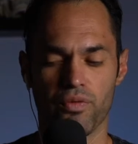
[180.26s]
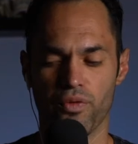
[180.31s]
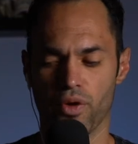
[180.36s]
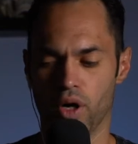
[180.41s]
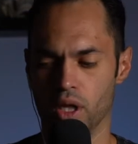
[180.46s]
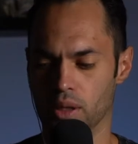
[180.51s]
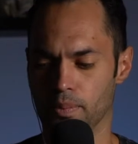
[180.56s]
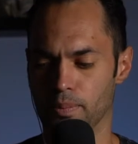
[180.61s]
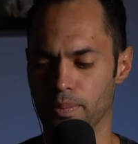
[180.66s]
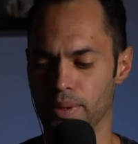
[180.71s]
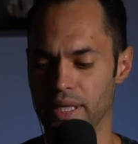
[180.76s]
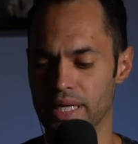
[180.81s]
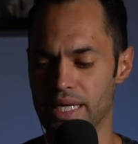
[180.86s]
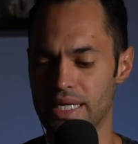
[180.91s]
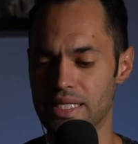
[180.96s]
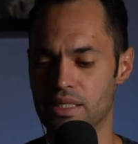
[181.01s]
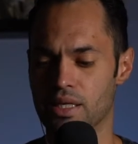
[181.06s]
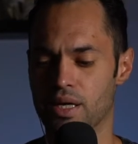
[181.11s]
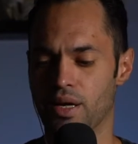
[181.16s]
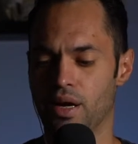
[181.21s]
fall in
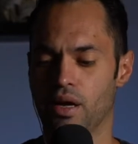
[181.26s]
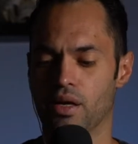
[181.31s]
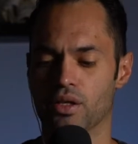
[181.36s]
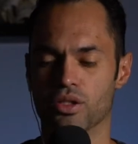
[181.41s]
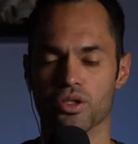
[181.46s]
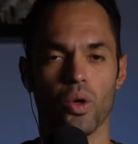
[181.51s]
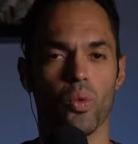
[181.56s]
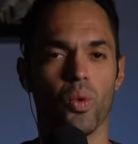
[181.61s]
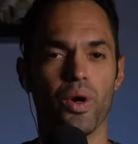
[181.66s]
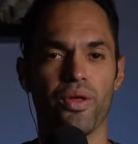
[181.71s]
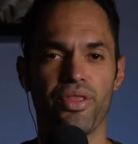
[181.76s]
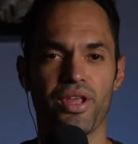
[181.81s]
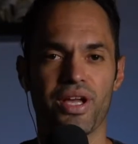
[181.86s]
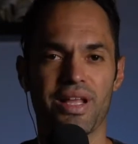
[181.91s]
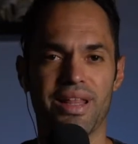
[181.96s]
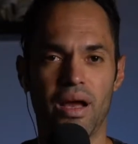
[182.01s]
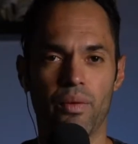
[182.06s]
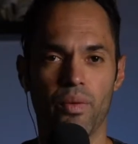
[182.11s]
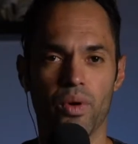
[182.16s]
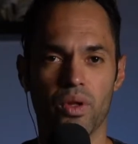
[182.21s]
place. So one thing
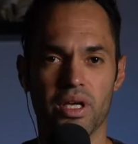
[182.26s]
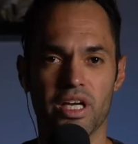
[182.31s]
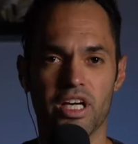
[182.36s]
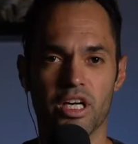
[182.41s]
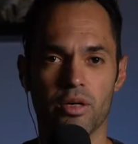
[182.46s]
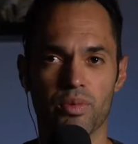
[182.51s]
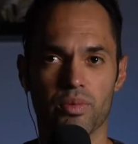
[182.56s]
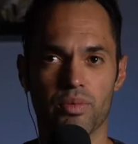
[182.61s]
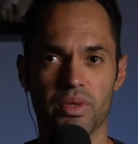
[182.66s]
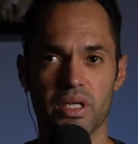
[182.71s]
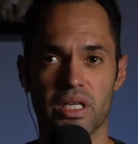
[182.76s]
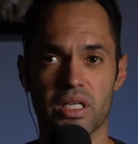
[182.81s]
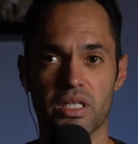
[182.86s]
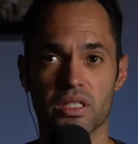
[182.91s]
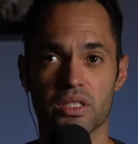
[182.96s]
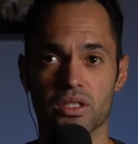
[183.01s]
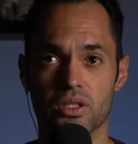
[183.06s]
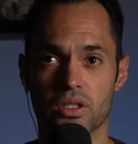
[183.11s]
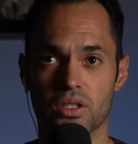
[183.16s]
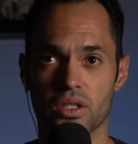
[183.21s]
that really helped me
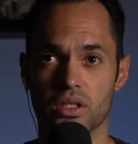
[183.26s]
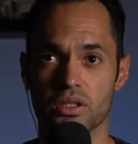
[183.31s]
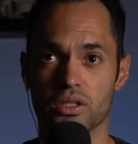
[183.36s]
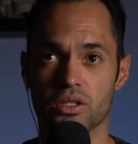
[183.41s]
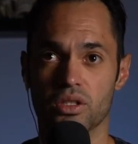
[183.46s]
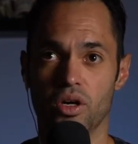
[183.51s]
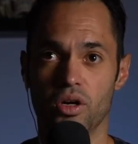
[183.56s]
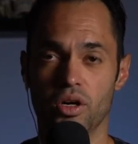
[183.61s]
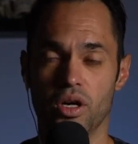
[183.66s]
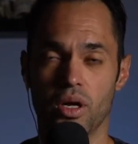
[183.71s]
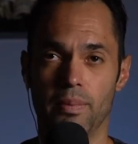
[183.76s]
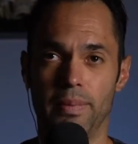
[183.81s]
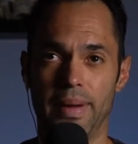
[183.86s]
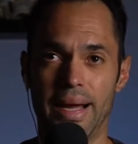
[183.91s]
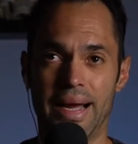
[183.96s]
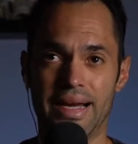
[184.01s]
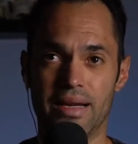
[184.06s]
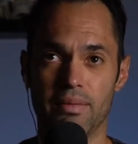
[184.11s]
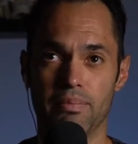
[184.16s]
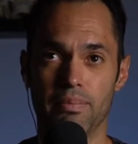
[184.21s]
is to start
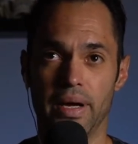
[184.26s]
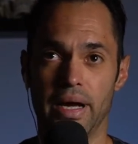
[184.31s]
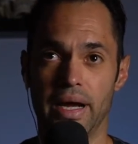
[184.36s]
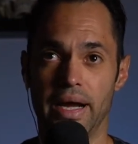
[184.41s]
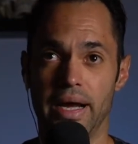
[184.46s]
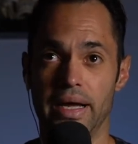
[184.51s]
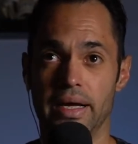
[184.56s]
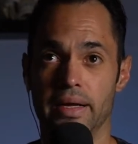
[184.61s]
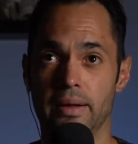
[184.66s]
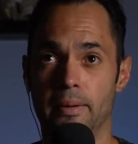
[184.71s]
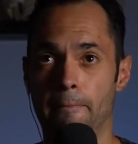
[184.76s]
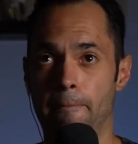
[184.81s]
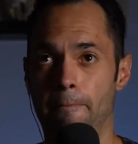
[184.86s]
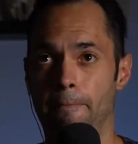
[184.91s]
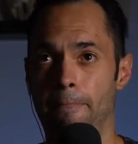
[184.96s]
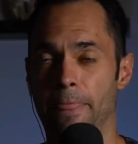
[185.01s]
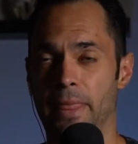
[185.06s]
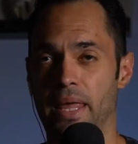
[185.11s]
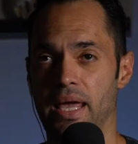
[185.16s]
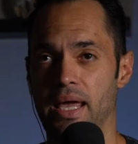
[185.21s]
abiding by
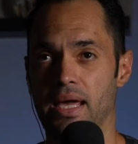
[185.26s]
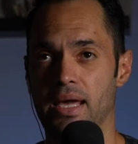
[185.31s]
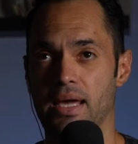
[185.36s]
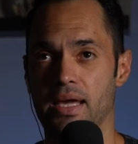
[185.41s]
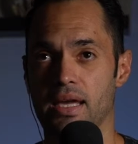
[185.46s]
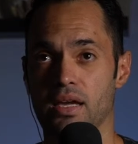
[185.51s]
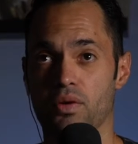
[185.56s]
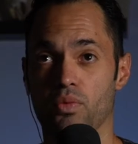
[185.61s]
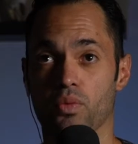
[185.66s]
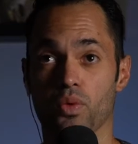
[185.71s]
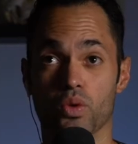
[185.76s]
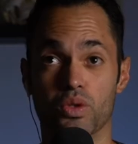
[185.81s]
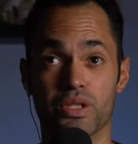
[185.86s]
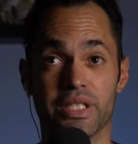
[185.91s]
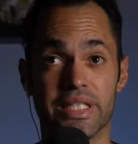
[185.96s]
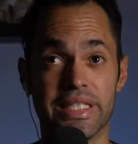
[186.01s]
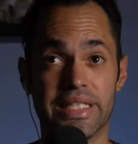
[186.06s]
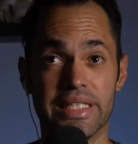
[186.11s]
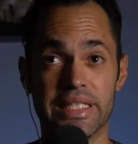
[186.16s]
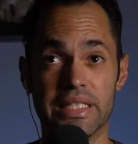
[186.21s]
a
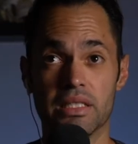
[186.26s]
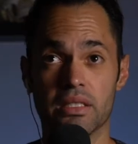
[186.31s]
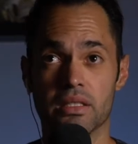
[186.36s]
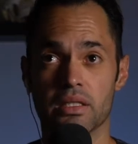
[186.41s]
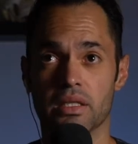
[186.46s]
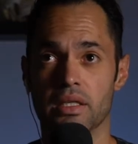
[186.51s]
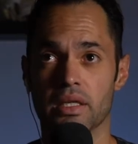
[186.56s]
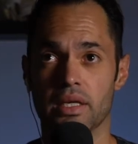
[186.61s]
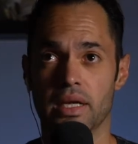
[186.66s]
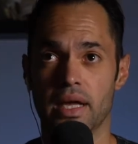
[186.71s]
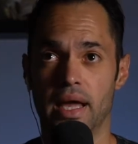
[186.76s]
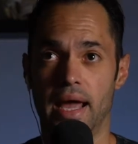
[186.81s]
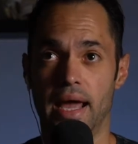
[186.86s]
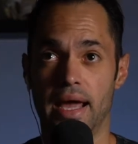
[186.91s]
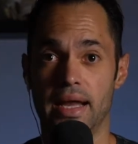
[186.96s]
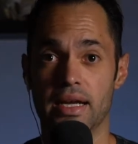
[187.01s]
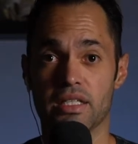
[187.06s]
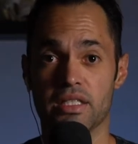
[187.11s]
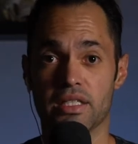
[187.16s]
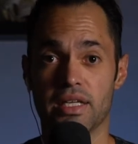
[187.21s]
routine
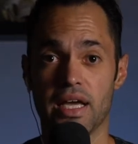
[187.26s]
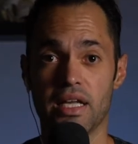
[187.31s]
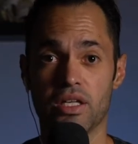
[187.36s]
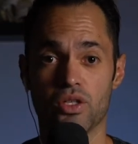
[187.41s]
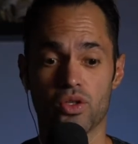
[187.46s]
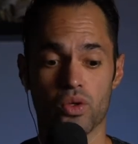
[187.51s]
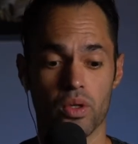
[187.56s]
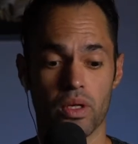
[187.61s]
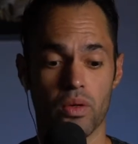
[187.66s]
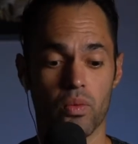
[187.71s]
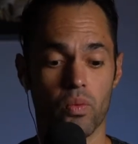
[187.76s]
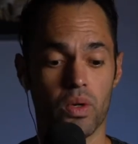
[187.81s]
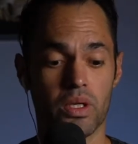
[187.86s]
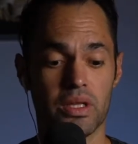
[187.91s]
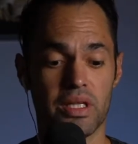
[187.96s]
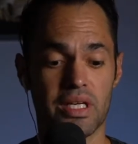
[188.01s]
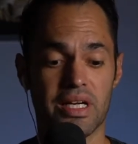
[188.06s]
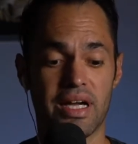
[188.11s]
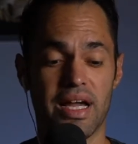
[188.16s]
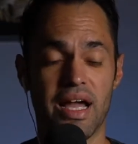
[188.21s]
and a schedule. And one
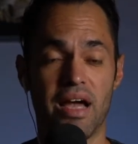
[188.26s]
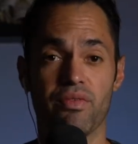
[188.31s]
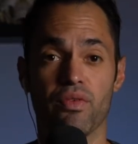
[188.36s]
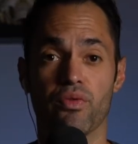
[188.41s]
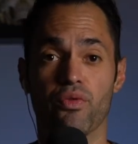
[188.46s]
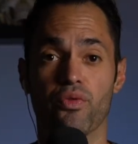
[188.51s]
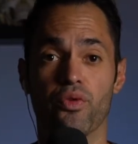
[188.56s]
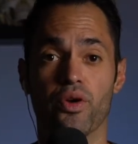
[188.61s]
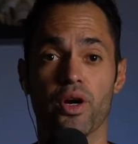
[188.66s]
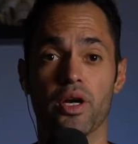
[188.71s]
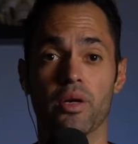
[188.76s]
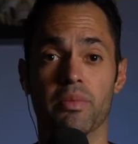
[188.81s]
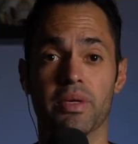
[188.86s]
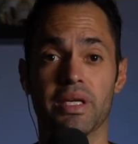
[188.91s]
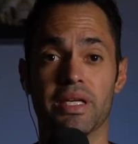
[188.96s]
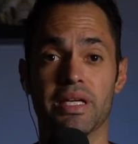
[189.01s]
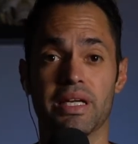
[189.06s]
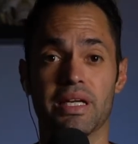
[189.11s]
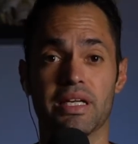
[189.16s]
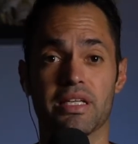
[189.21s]
thing I have in front of
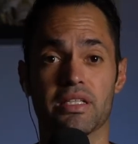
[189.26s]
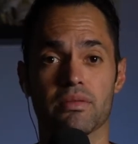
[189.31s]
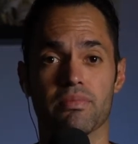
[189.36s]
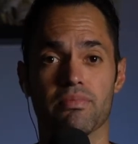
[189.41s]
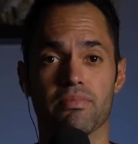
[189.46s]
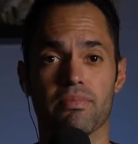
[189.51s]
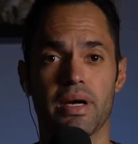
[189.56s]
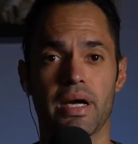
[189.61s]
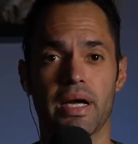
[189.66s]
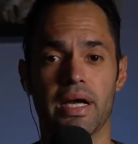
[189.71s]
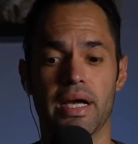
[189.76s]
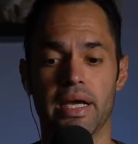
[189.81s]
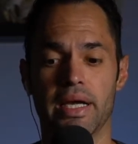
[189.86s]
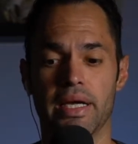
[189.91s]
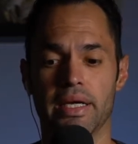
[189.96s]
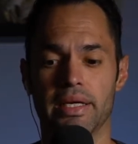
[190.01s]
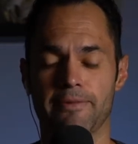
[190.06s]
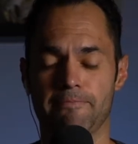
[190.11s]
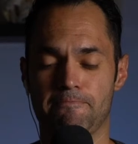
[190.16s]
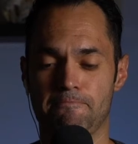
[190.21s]
me is
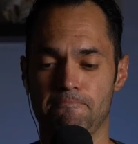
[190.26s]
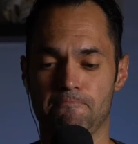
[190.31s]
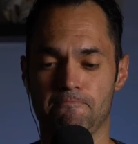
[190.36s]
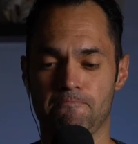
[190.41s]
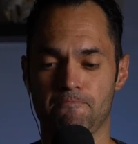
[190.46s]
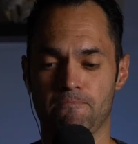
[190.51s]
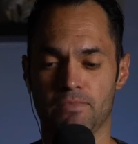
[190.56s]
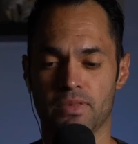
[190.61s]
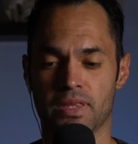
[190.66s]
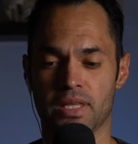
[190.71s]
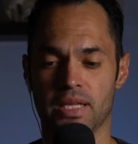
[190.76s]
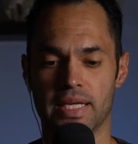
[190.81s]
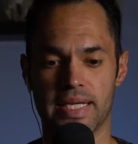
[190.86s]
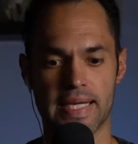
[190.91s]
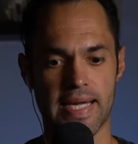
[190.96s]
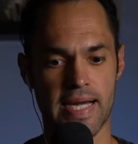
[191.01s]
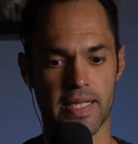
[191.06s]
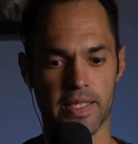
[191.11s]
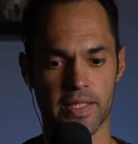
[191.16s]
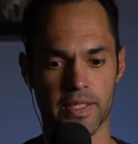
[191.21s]
my
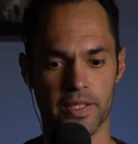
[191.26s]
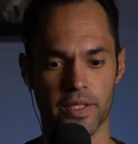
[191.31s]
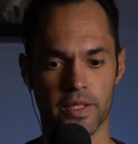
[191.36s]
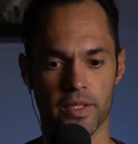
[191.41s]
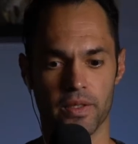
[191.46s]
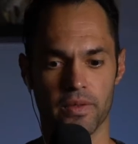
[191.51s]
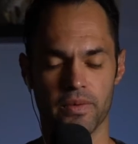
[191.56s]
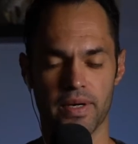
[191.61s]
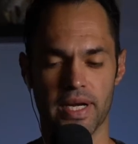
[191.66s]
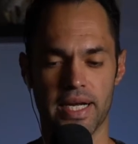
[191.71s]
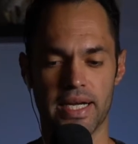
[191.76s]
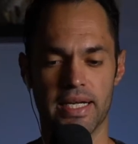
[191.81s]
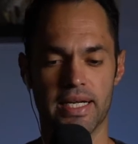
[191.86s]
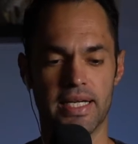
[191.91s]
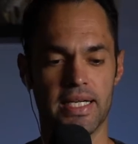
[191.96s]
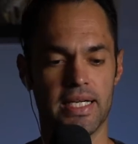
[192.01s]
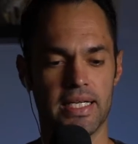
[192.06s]
calendar, right?